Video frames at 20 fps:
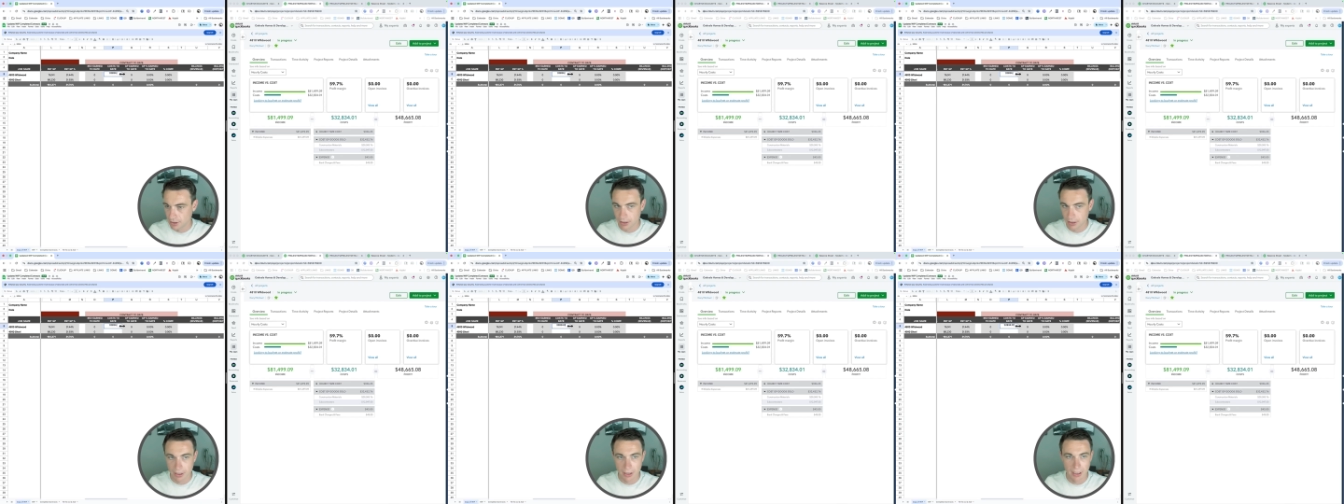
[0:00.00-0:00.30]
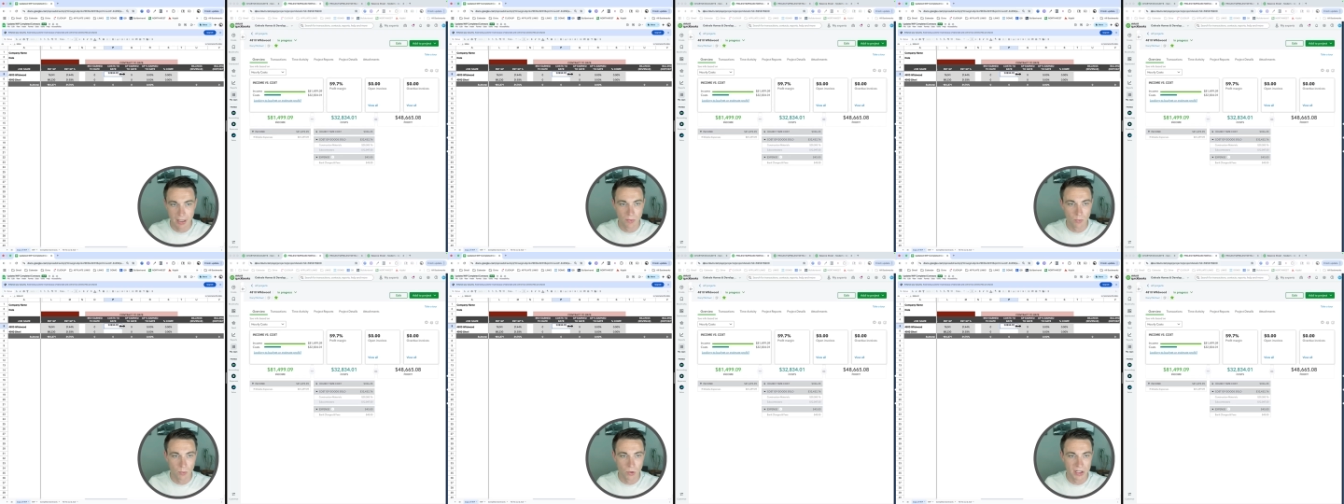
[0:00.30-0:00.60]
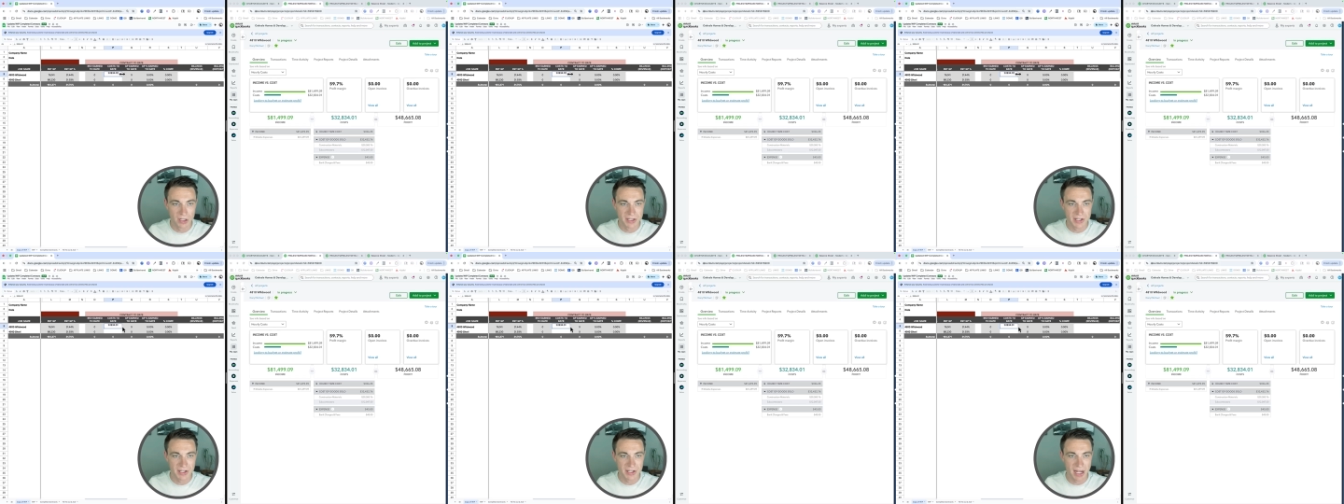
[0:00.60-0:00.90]
in
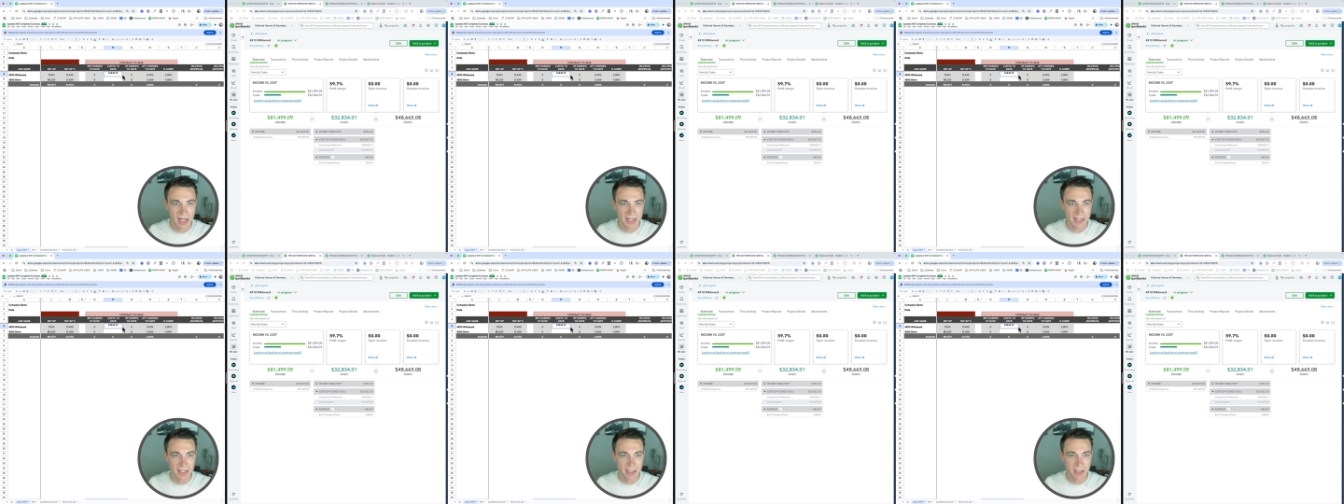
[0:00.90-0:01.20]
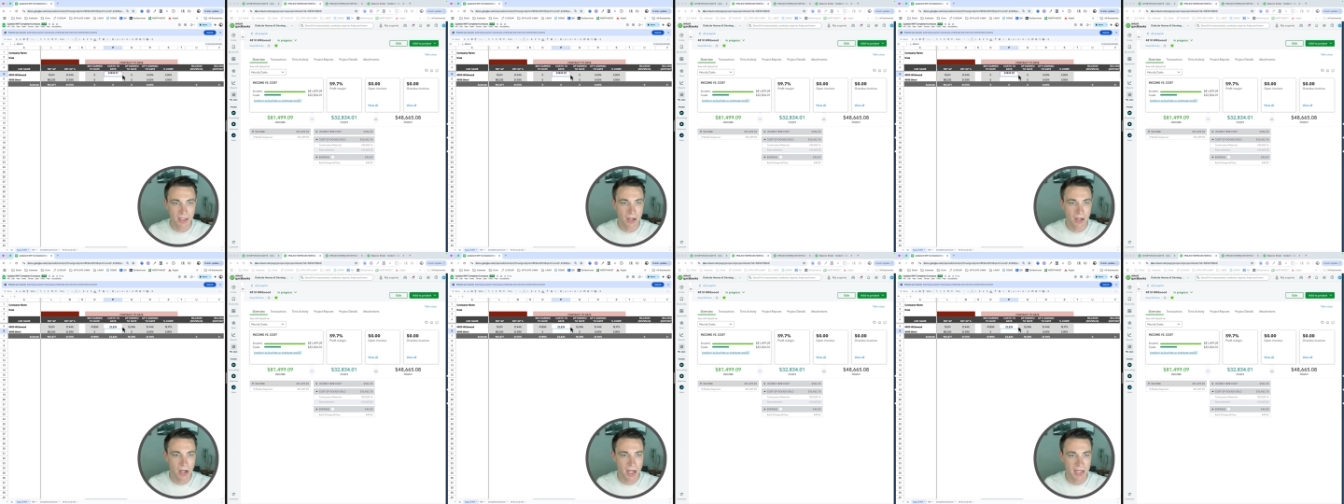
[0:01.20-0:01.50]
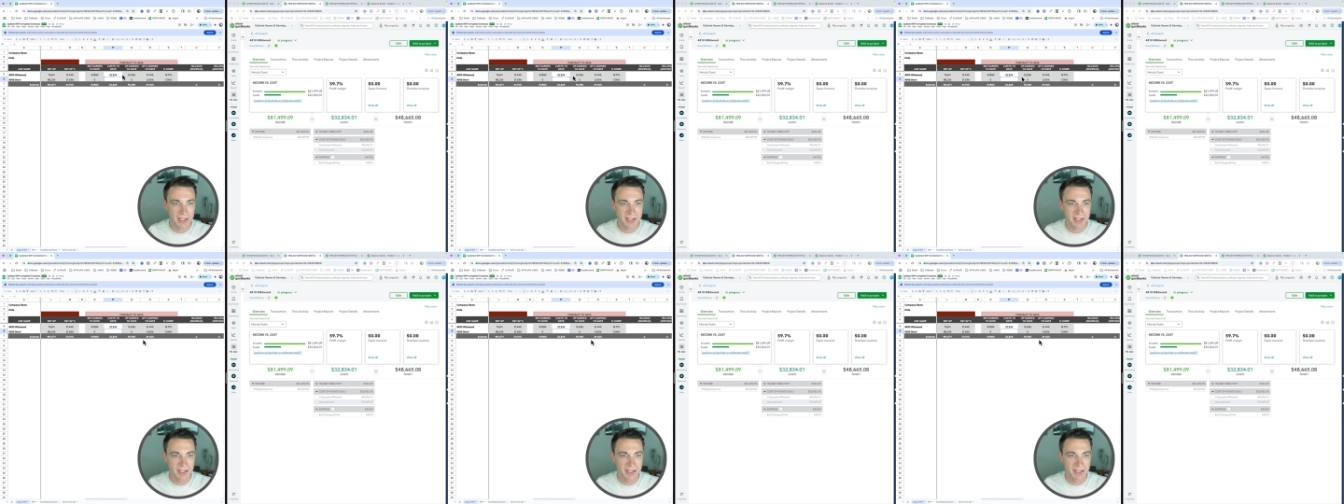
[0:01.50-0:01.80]
one cent
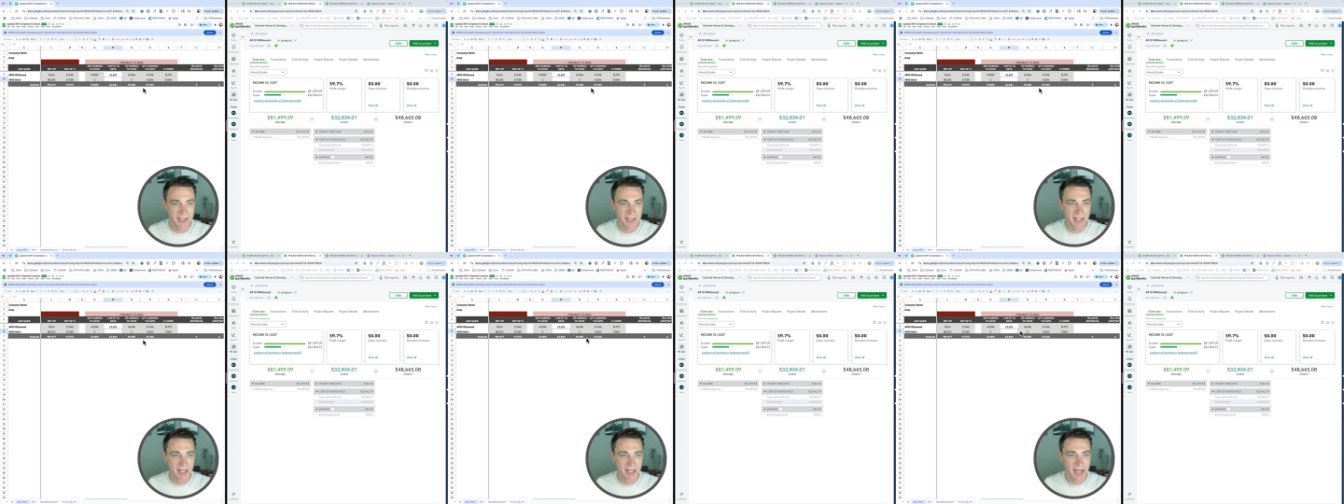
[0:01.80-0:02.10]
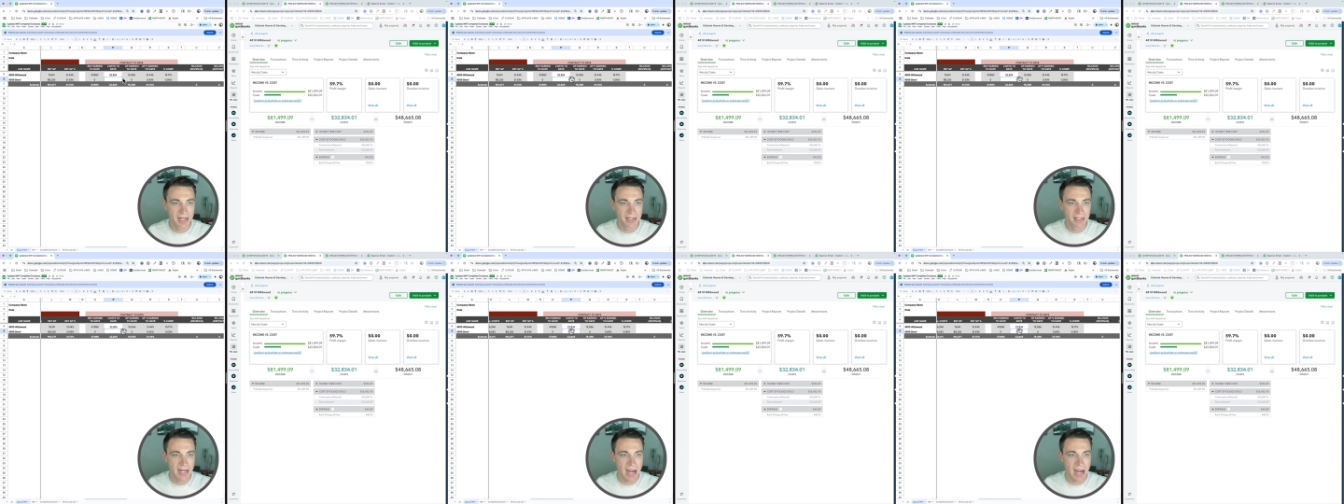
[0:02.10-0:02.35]
costs to date.